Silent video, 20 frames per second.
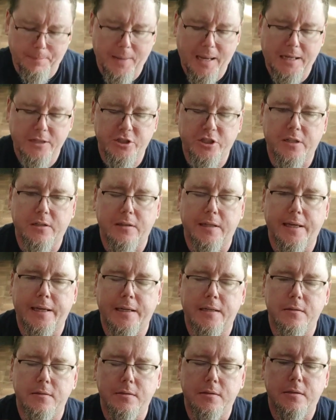magic
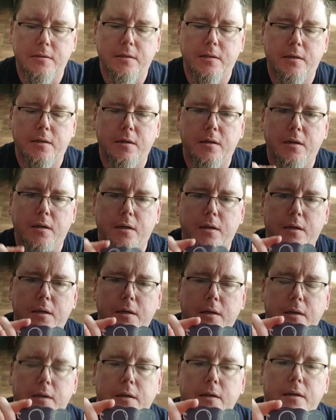lands.
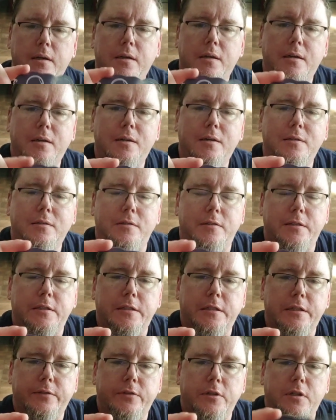Let
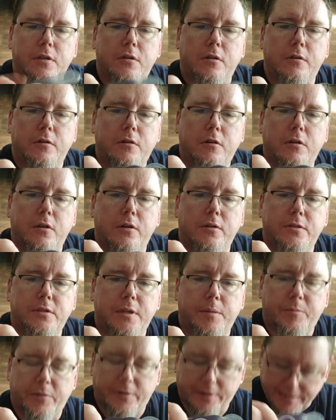me give you a little
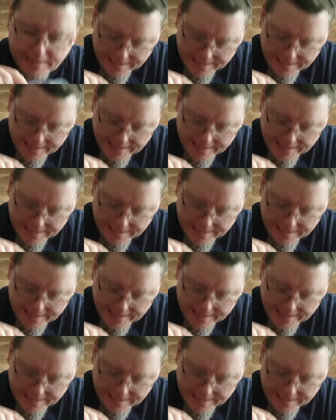close-up of